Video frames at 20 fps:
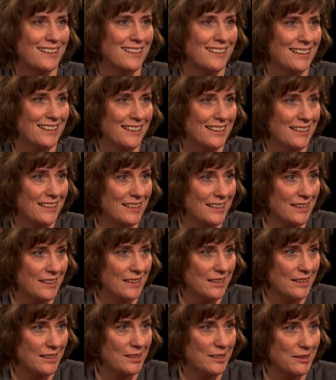And we're going
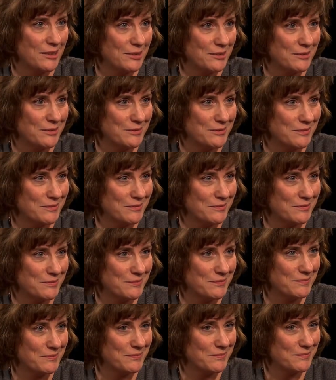to have to leave it there.
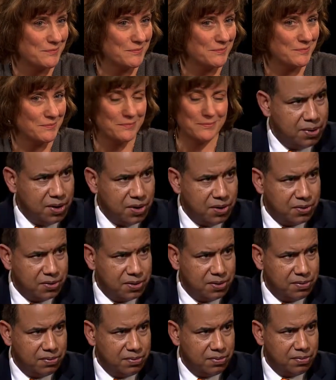Thank you
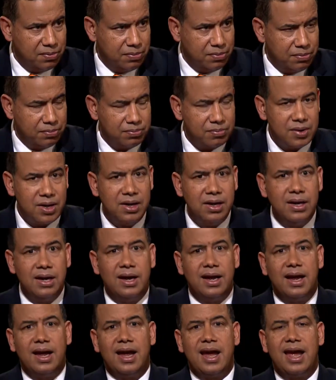both.
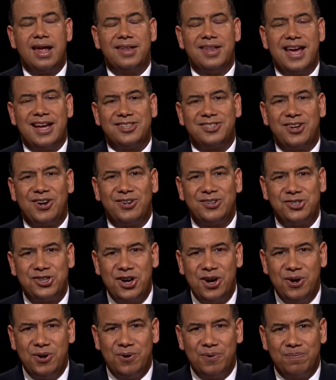And that's our
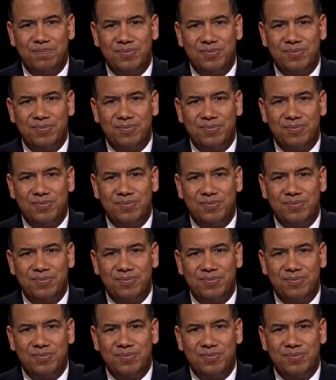show.